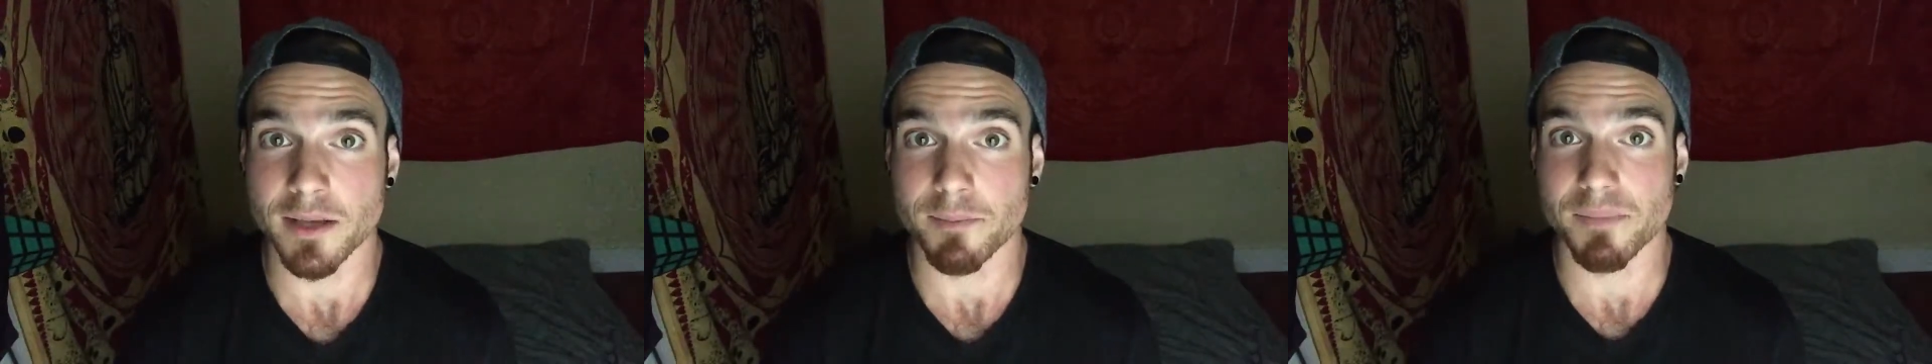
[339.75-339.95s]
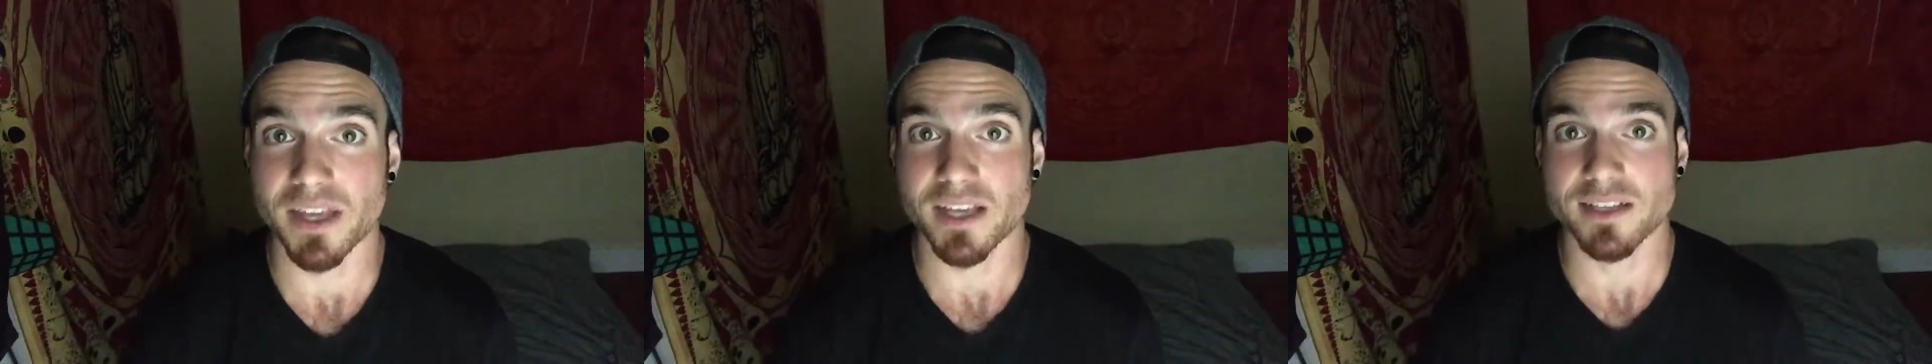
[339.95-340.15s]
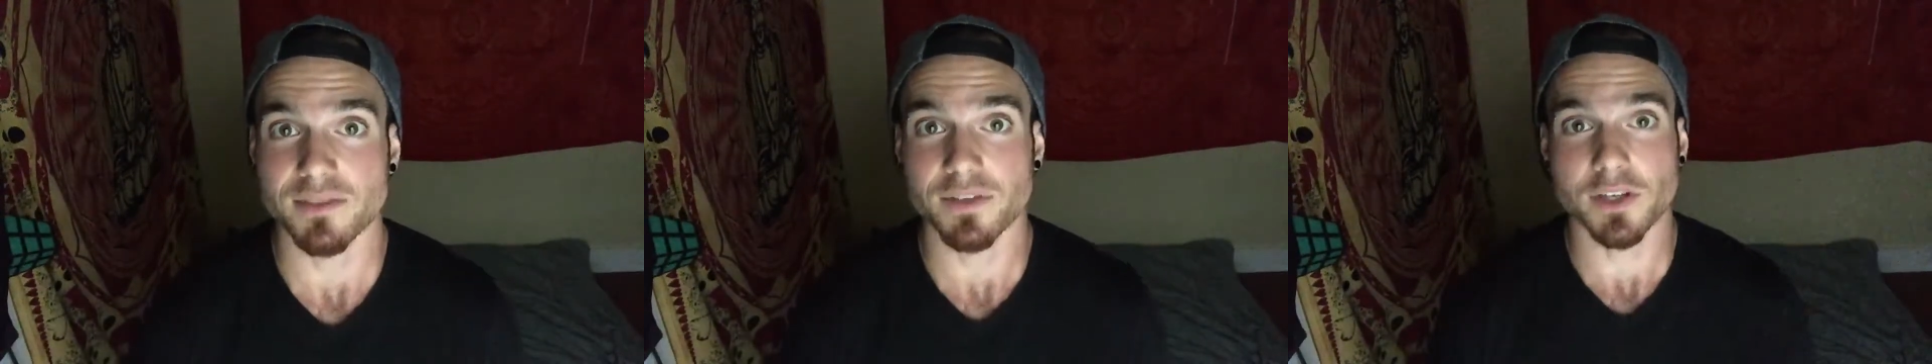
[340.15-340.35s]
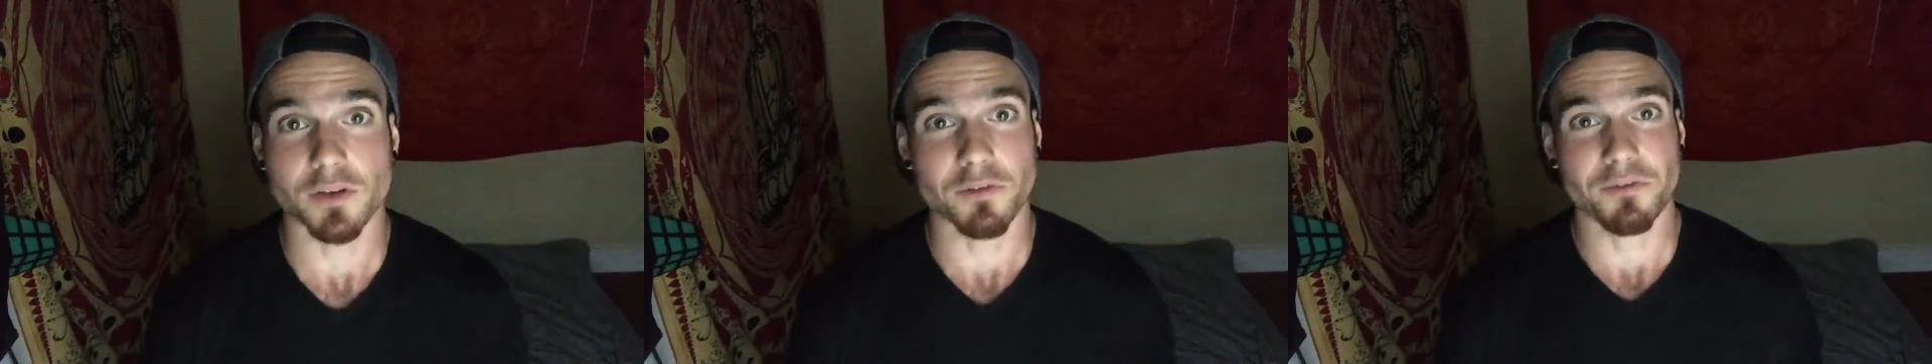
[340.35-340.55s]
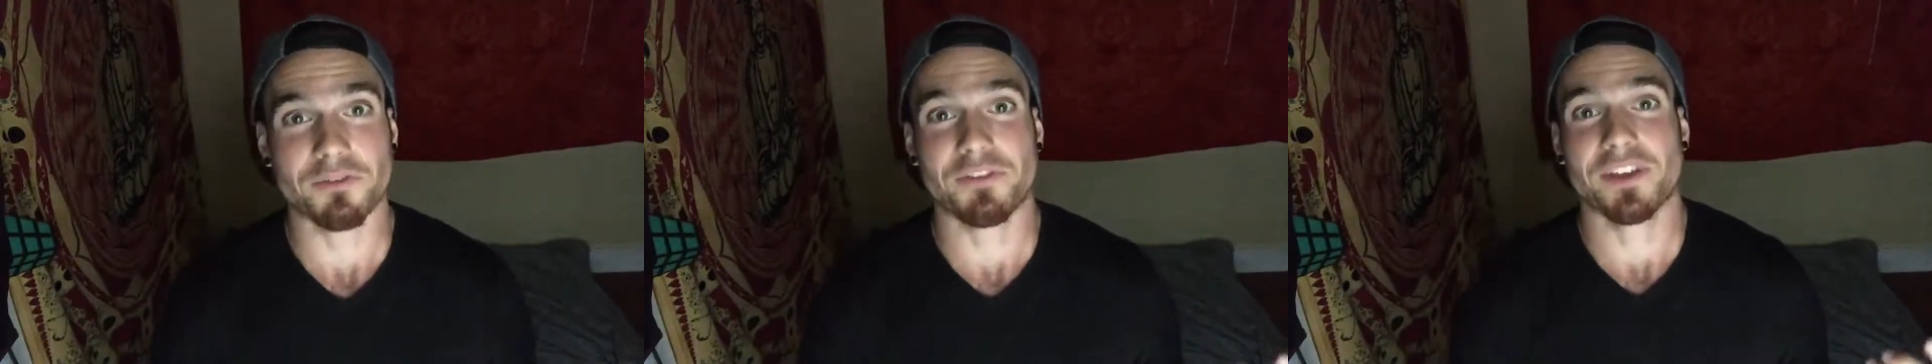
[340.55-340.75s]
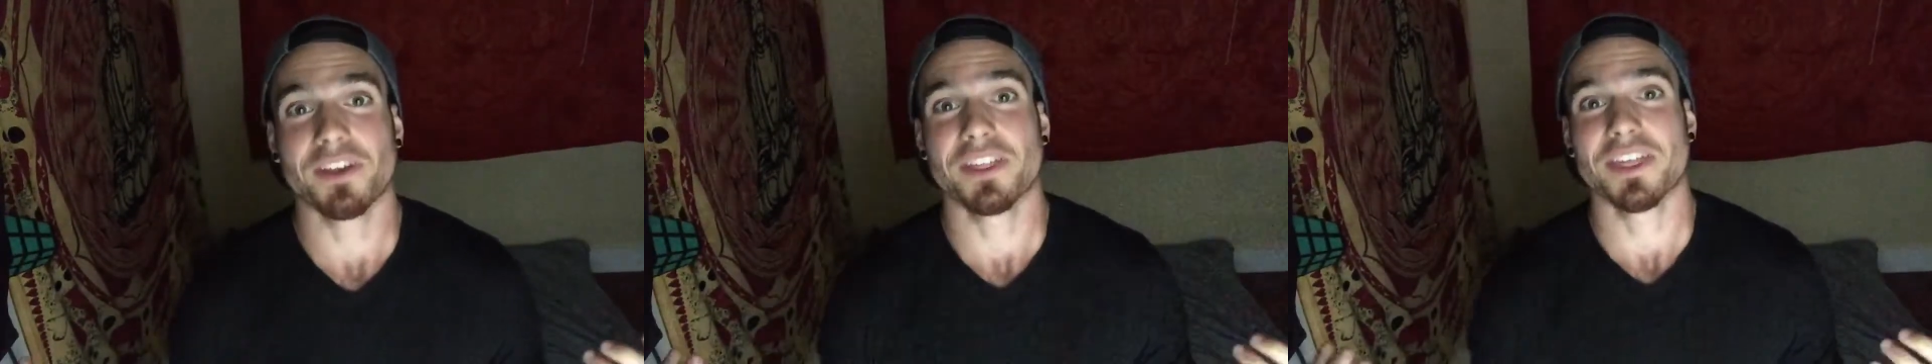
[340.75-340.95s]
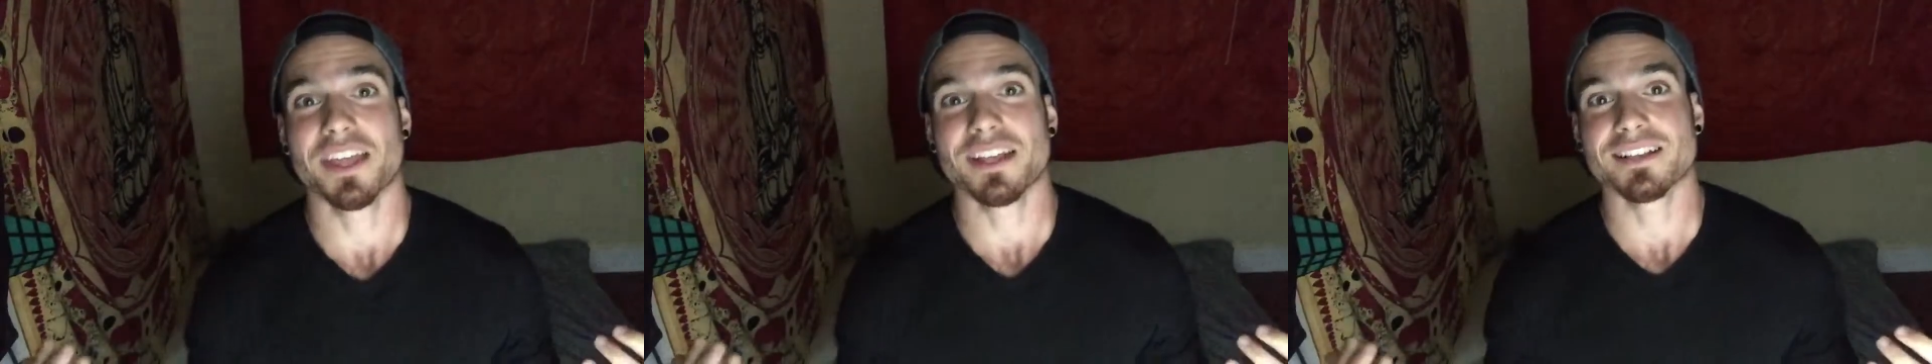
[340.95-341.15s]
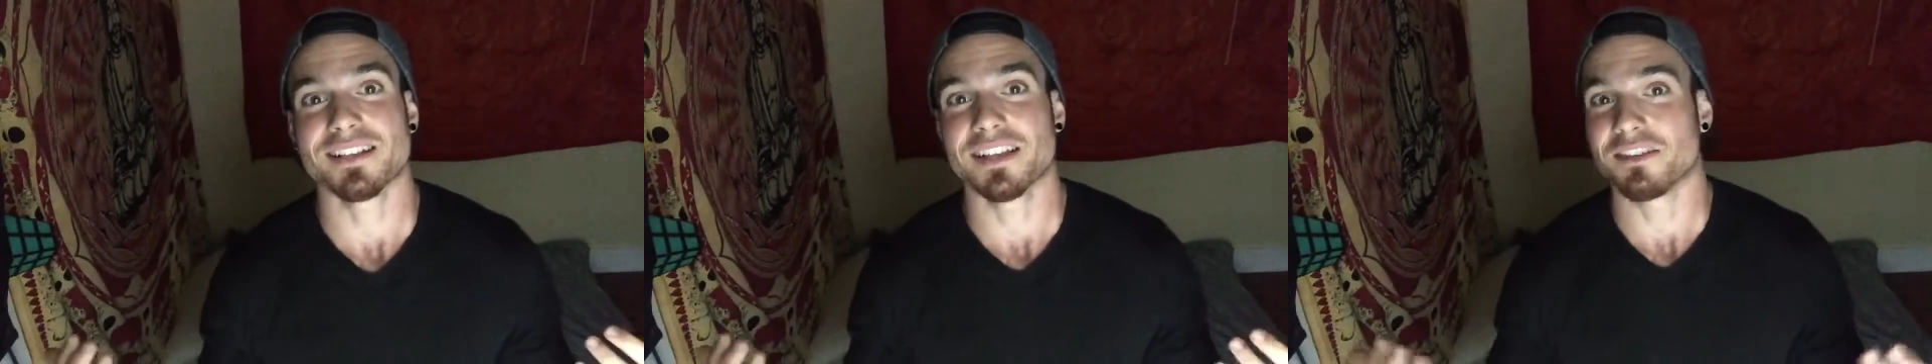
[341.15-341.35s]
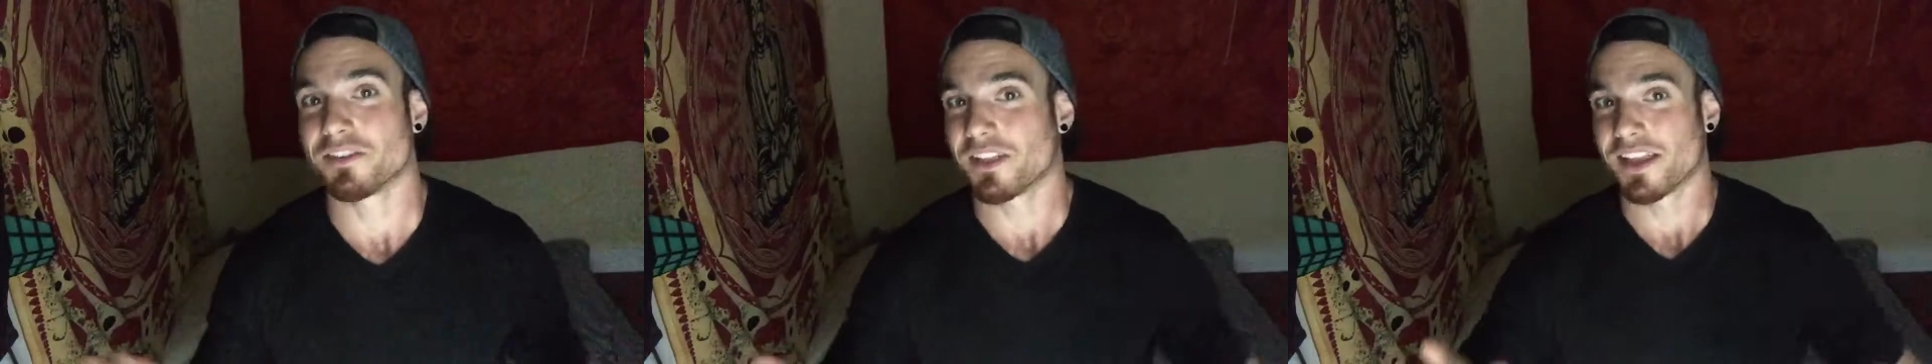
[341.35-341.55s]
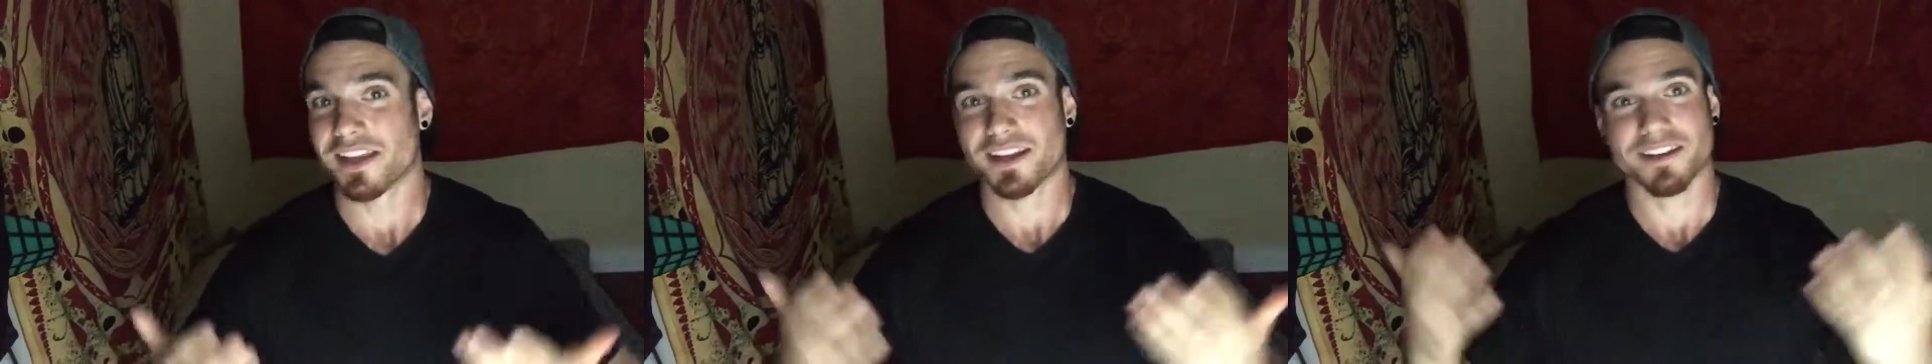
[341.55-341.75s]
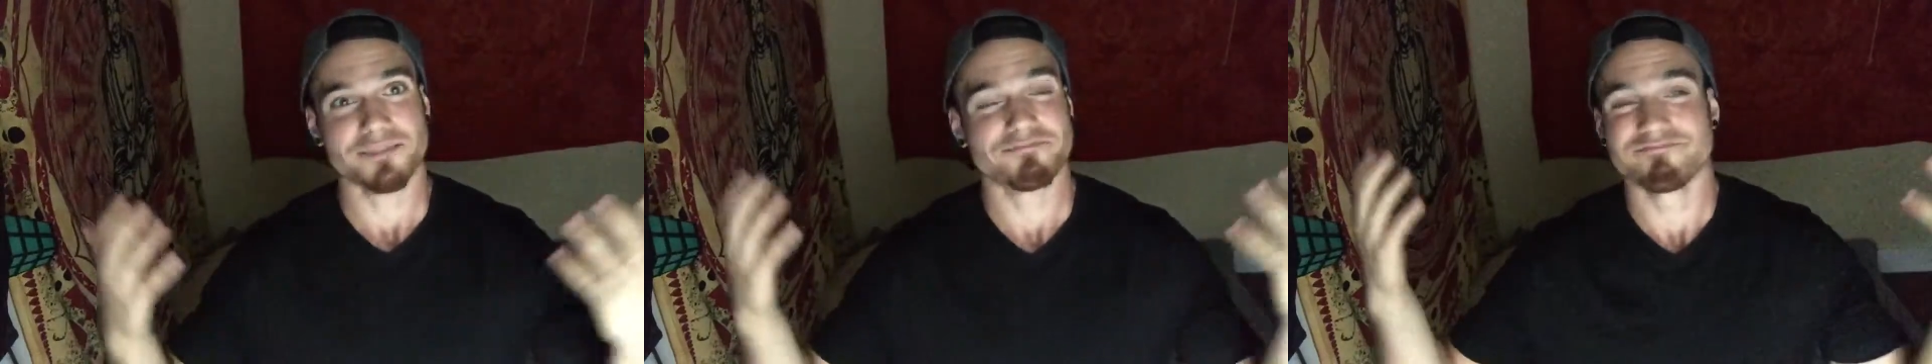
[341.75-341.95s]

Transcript: because if you don't feel things, then you're like,